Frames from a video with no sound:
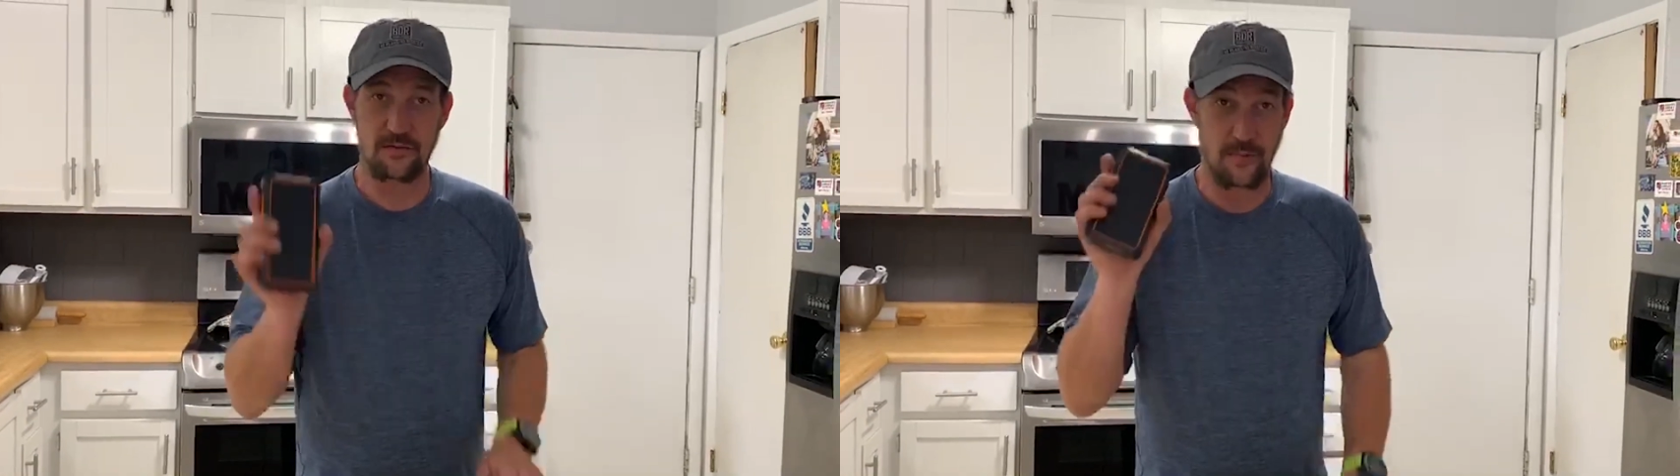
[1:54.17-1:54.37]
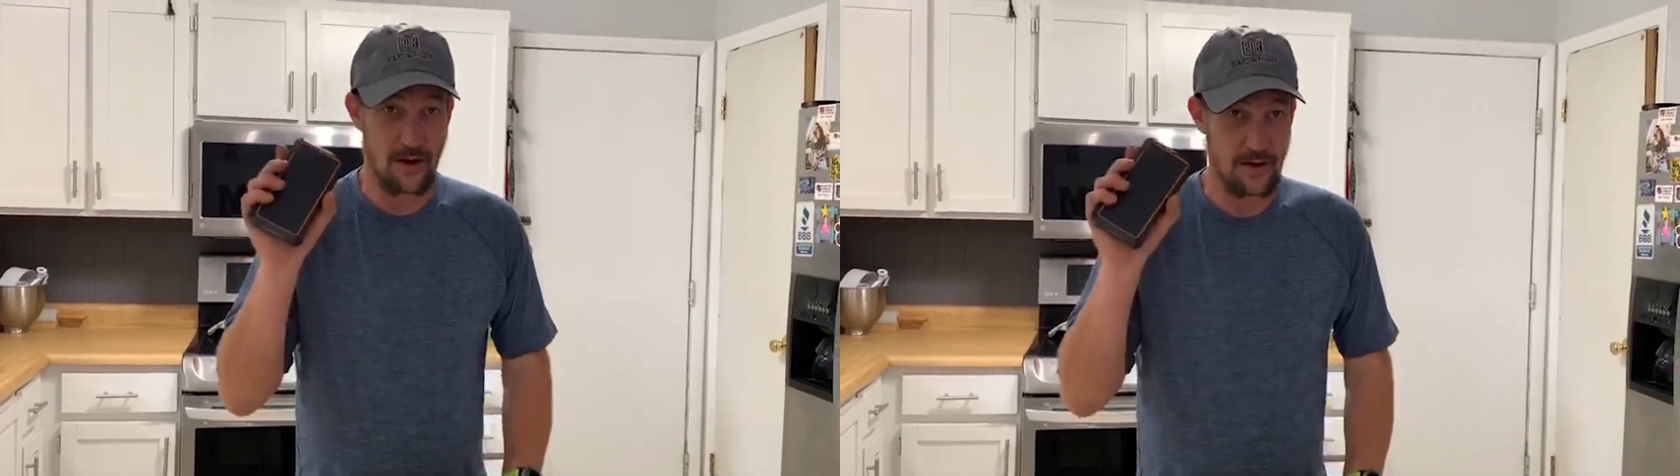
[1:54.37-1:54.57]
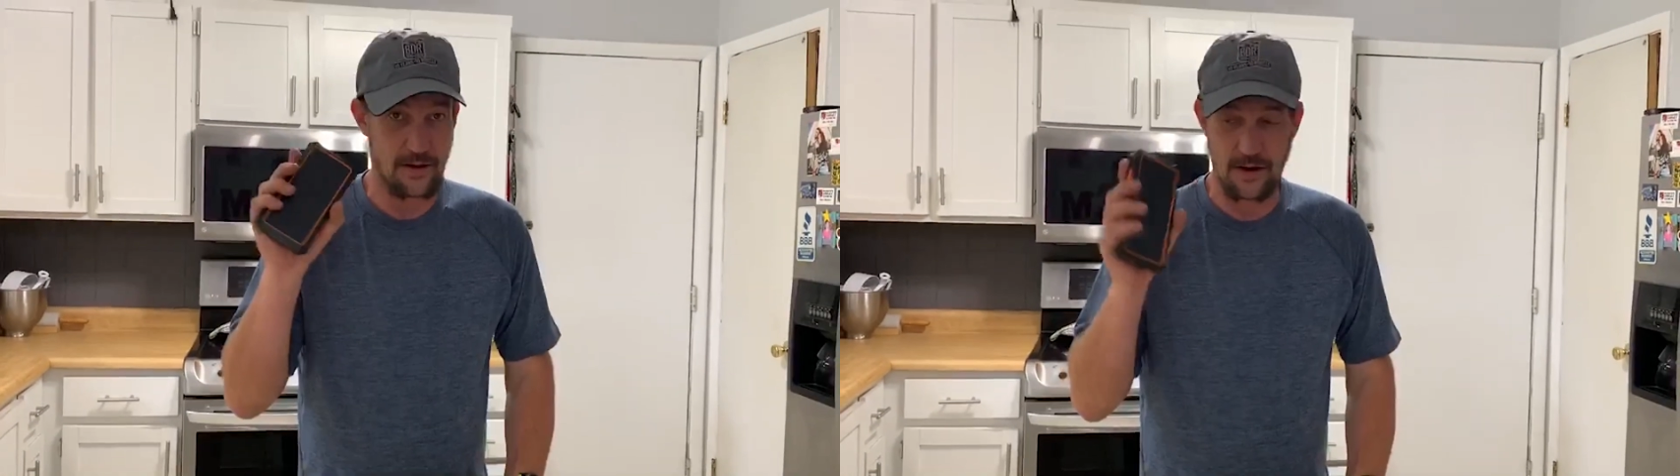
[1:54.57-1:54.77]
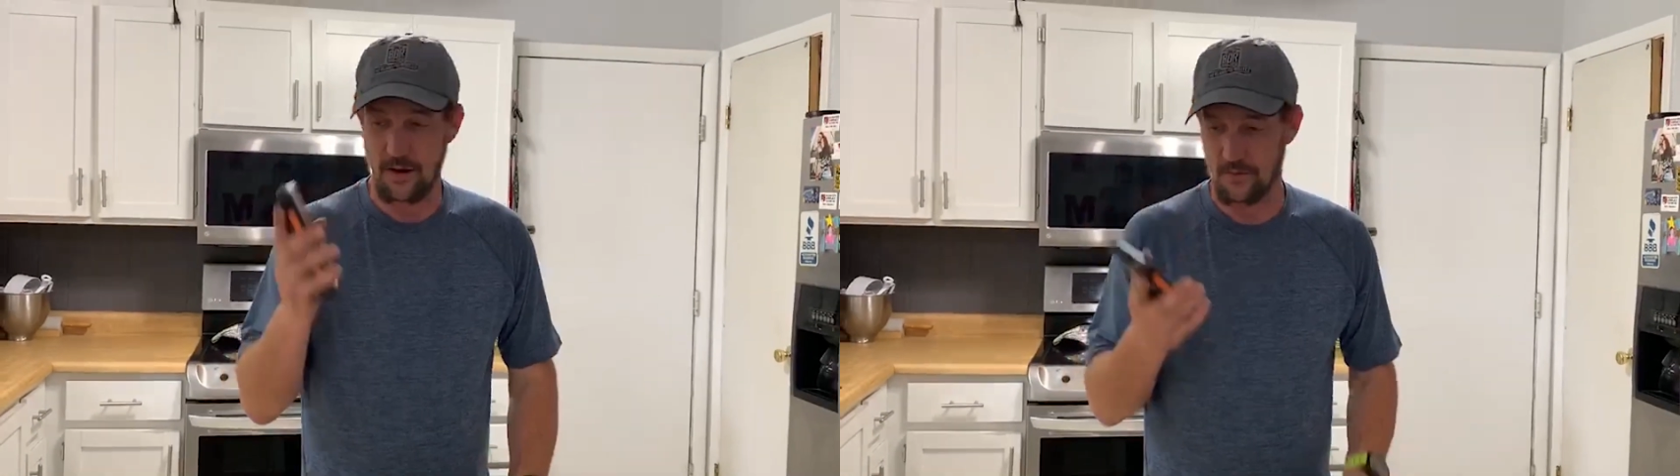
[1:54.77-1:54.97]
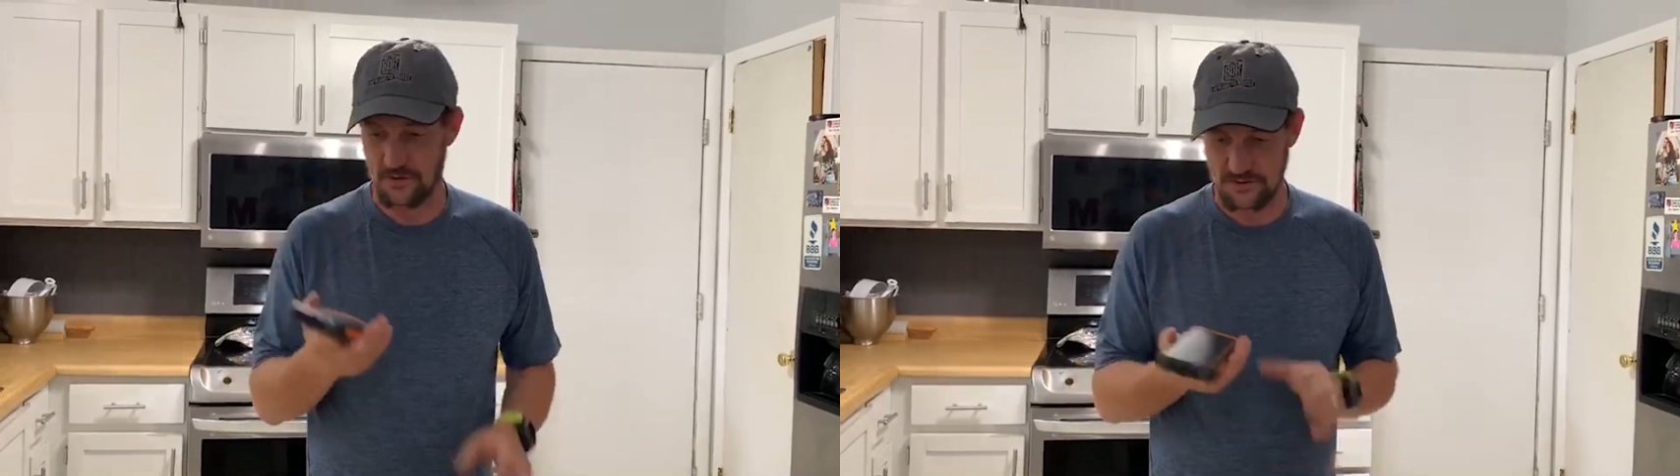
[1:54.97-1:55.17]
about 8
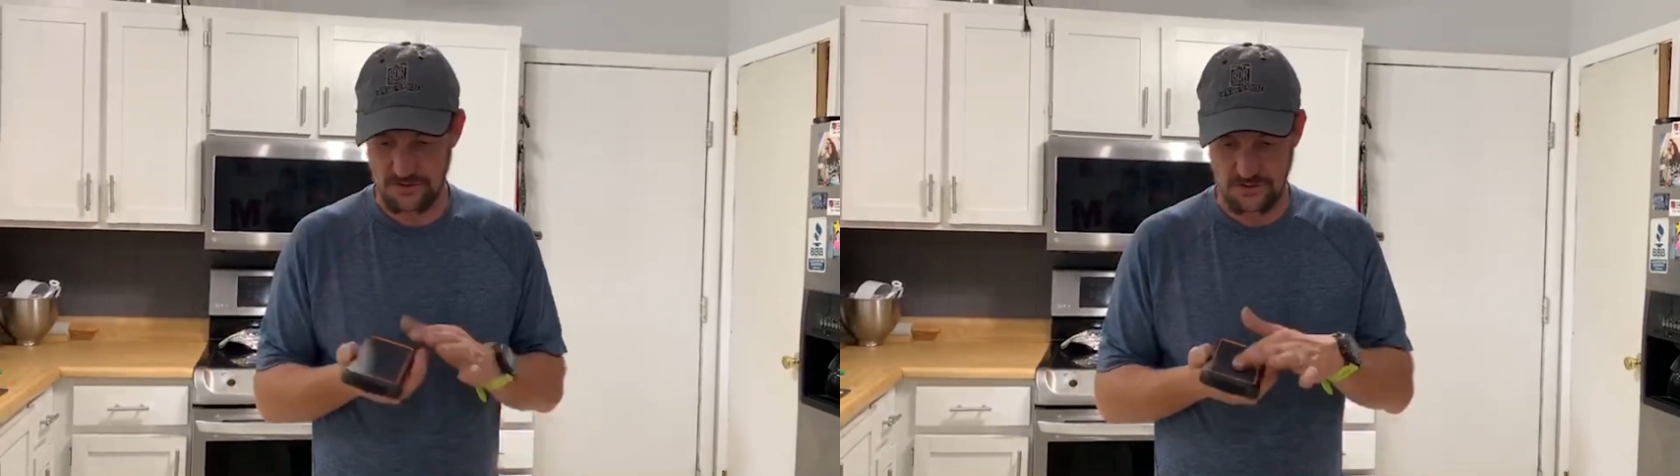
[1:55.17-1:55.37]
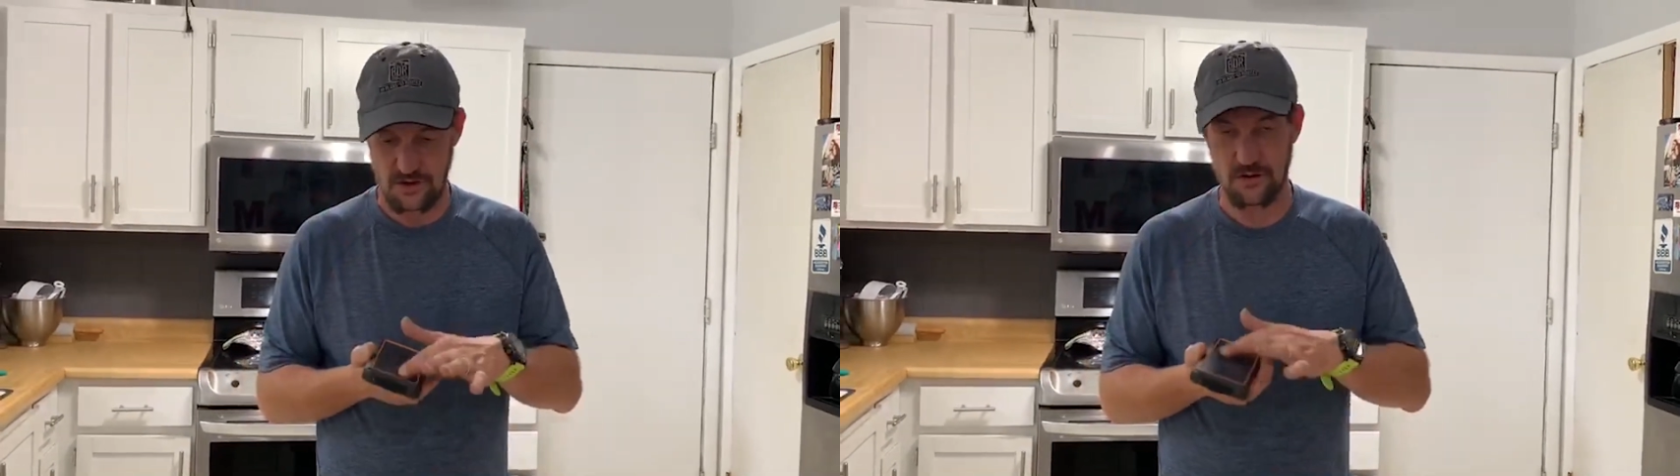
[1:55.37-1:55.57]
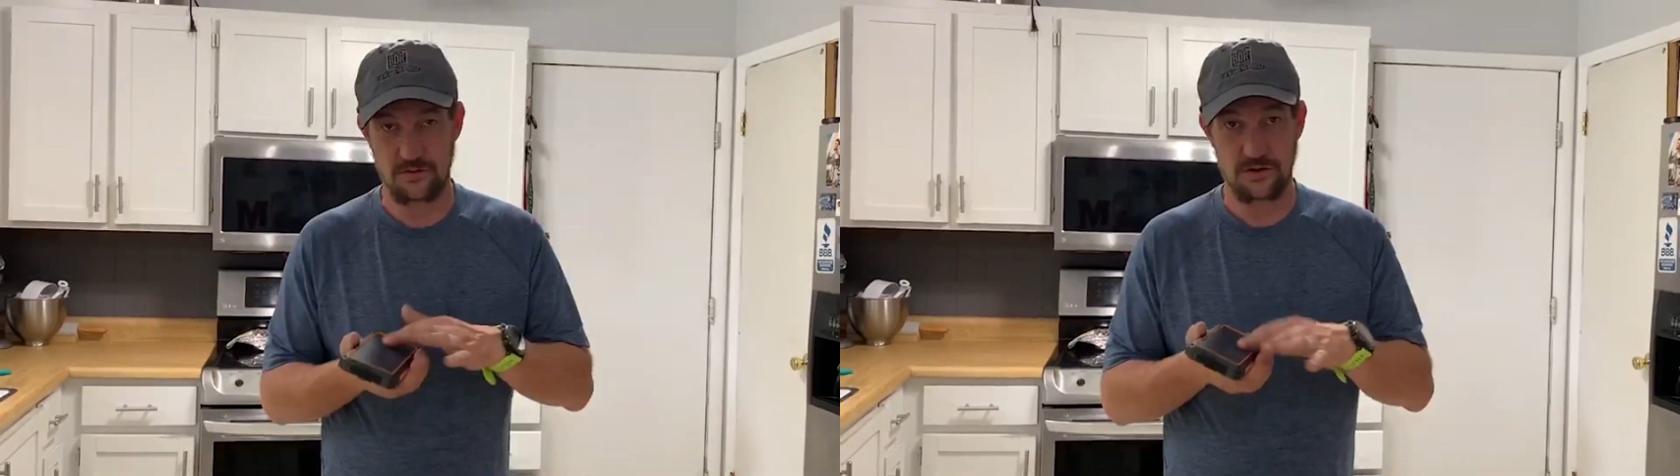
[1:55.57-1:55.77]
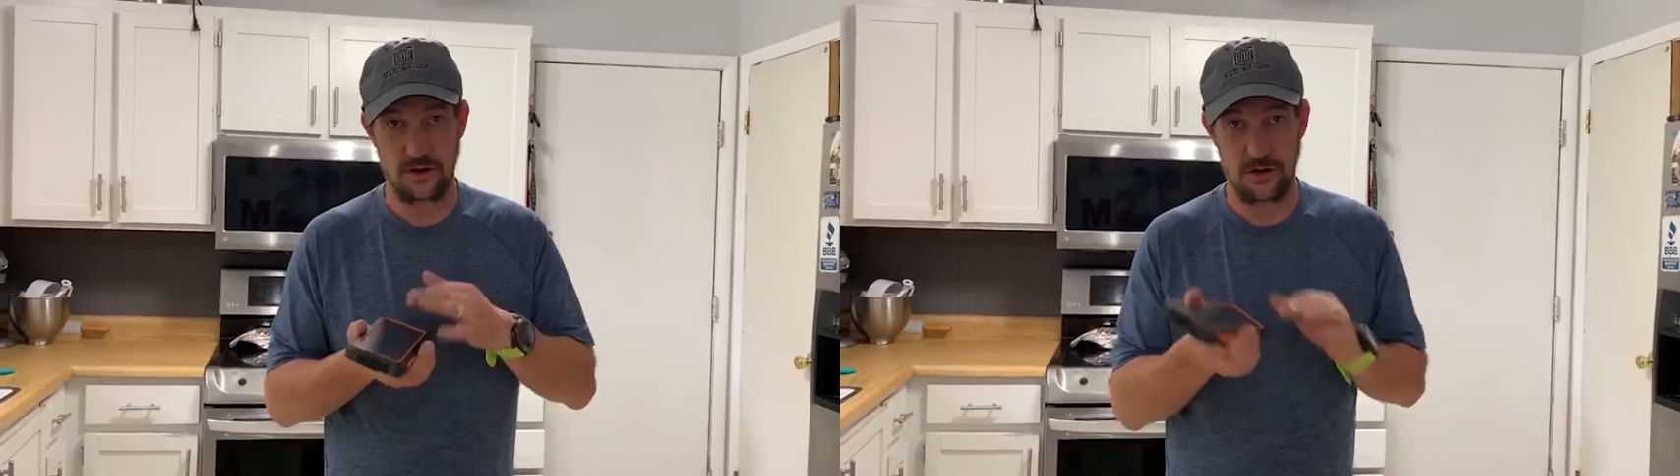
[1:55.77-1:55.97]
hours to charge